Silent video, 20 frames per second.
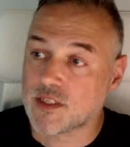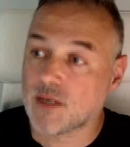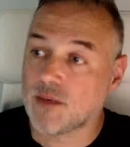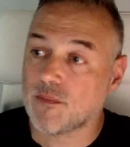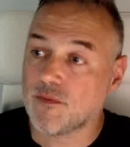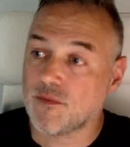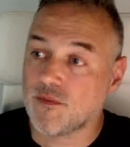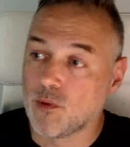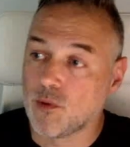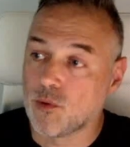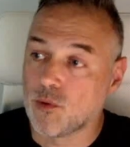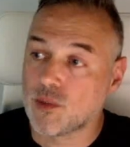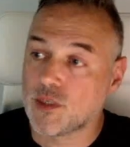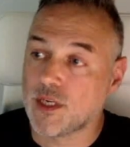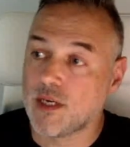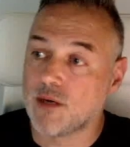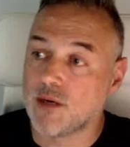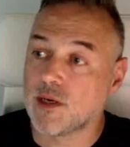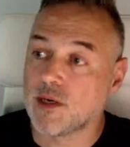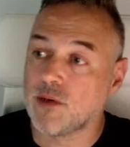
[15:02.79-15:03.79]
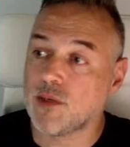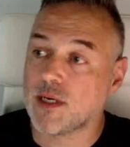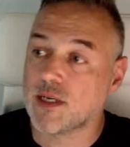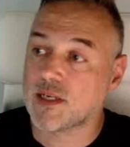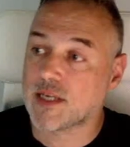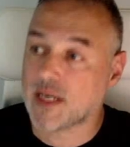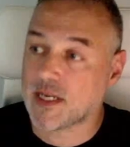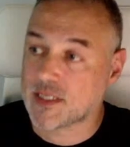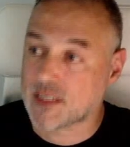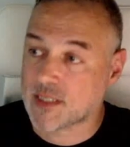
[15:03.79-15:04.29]
flawed hero and
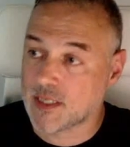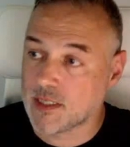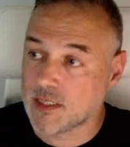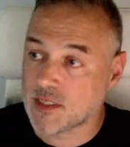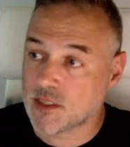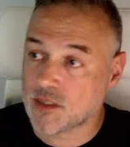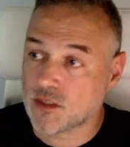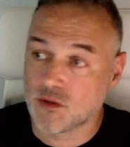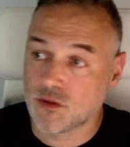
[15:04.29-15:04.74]
catalyst, 2 to